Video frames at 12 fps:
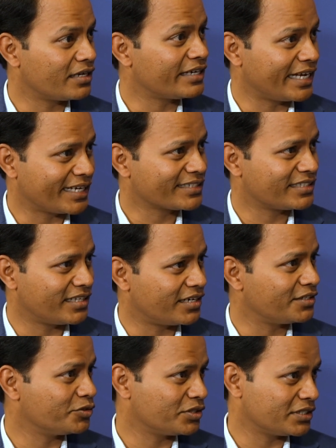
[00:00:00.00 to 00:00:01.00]
attacks that are
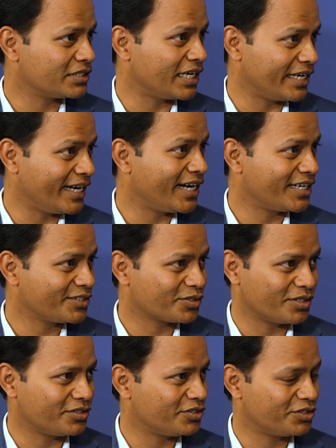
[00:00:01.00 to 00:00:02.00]
using Gen AI. So mm
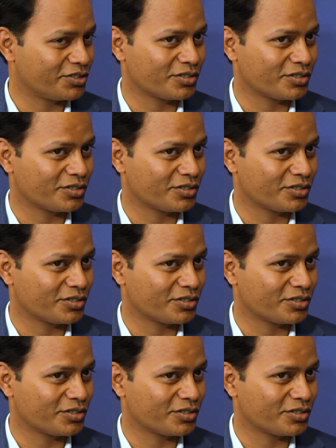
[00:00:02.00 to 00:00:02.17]
-hmm. it's mm-hmm. just